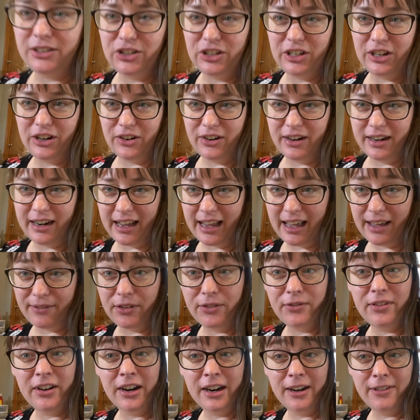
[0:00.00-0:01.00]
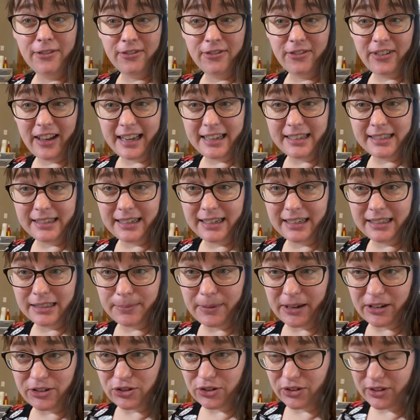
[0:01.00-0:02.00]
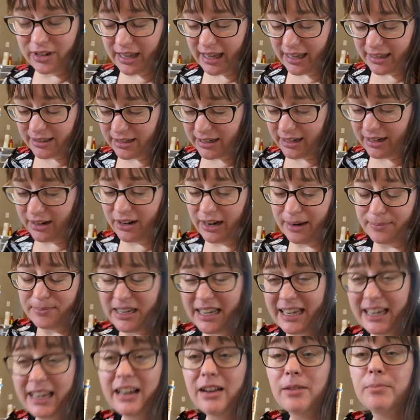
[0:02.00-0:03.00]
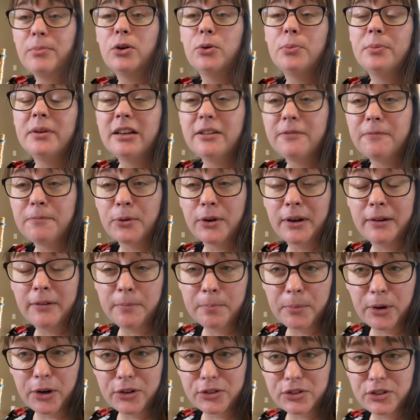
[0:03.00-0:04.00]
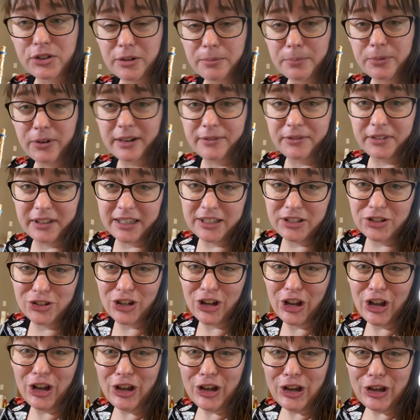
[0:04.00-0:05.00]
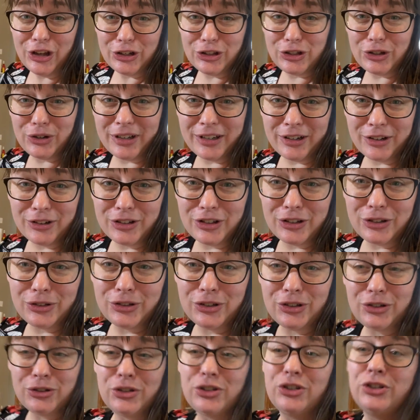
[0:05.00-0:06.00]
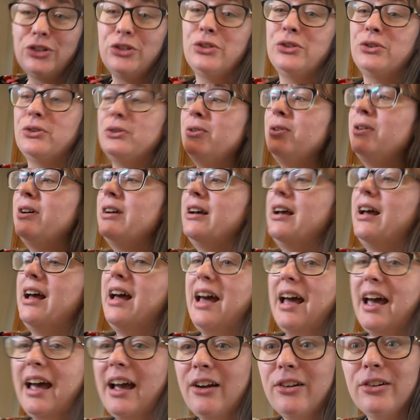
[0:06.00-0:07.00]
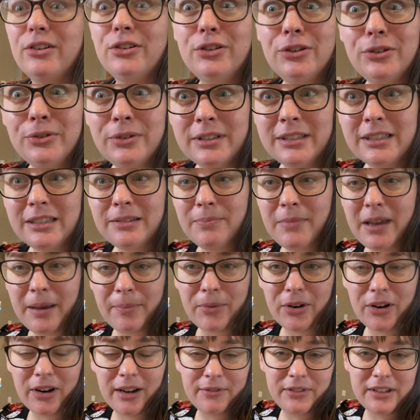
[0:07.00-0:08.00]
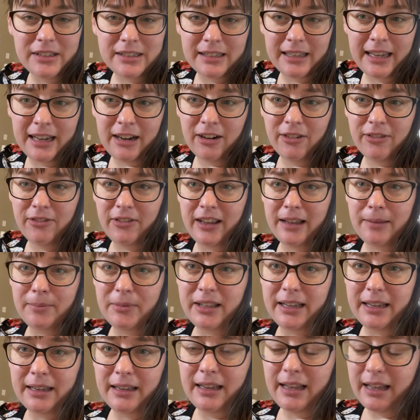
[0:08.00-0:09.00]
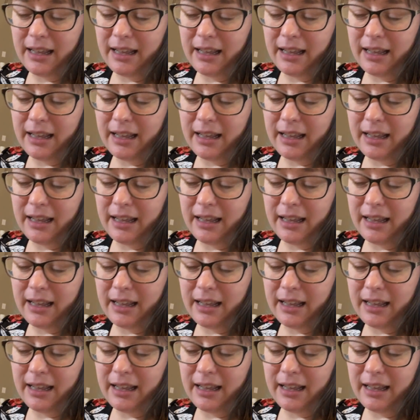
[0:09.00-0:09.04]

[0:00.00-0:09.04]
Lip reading: here. And I have a very feisty special guest here. I'm taking a moment of personal privilege to introduce you to our newest member of the Slater family.